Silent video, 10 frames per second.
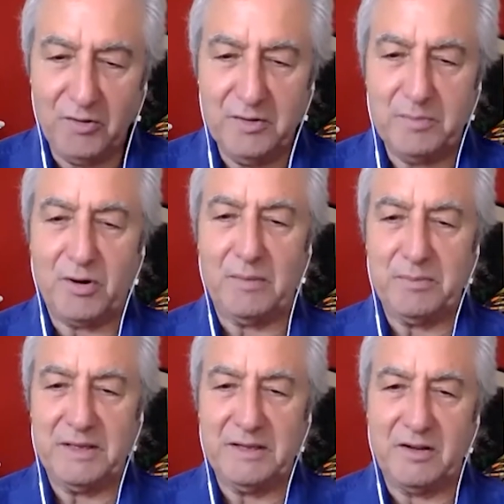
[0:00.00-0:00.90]
the
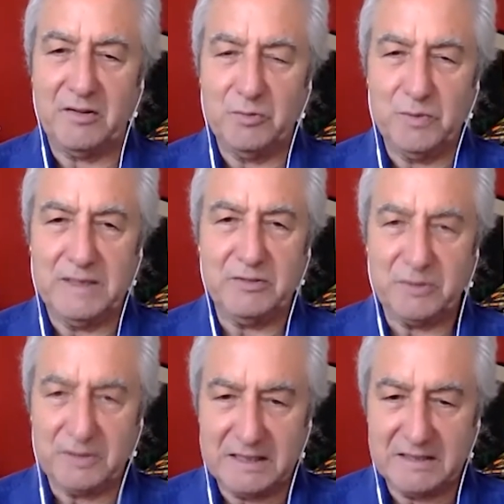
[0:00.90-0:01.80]
property, all the
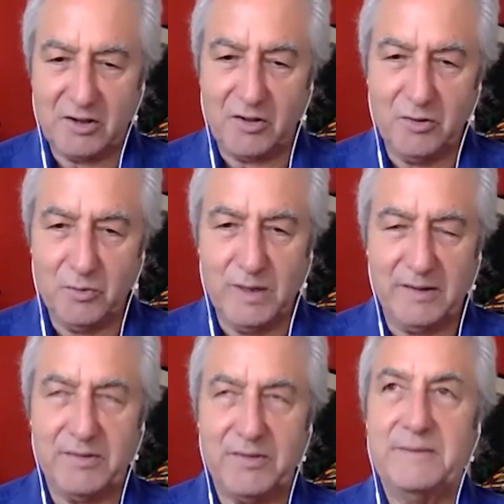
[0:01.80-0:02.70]
resources, all the
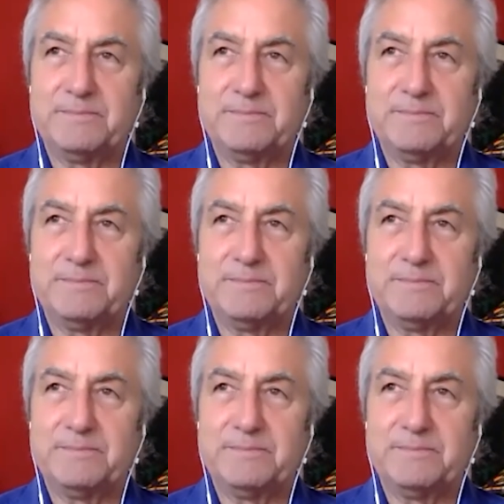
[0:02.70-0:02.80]
wealth,